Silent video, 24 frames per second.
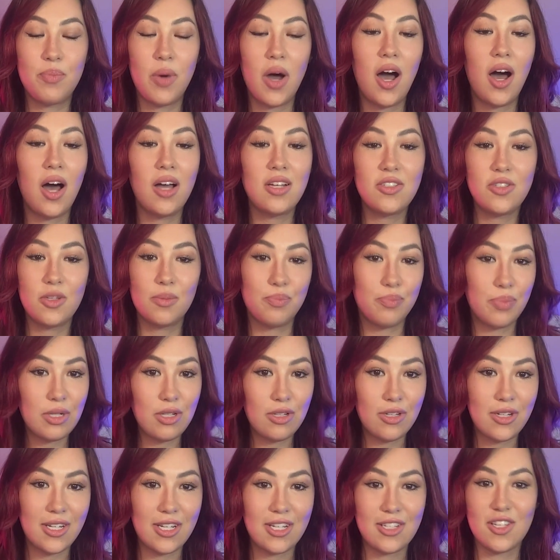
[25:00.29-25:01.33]

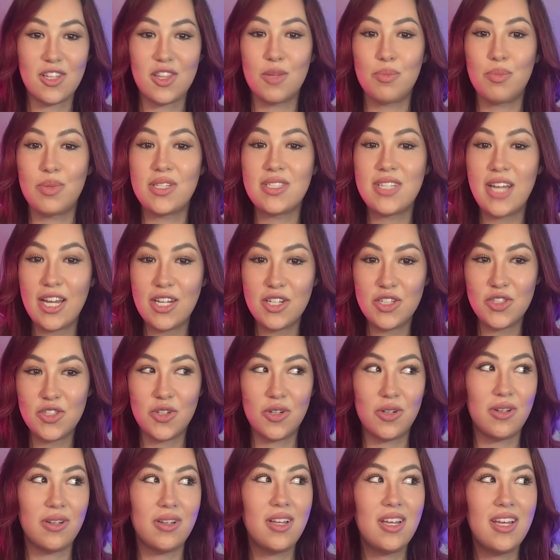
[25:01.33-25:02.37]
possibilities and the
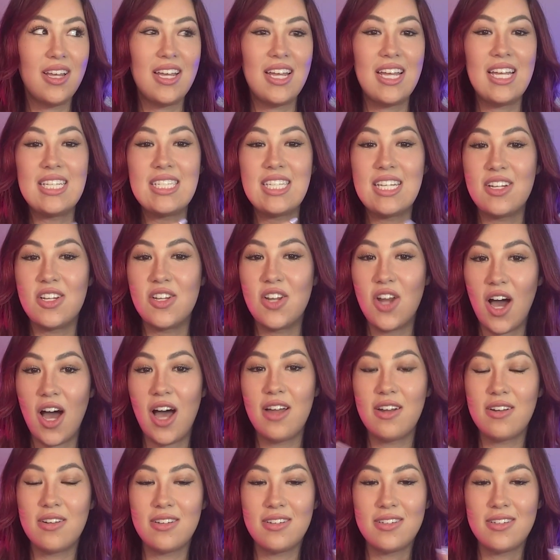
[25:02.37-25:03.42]
potential is not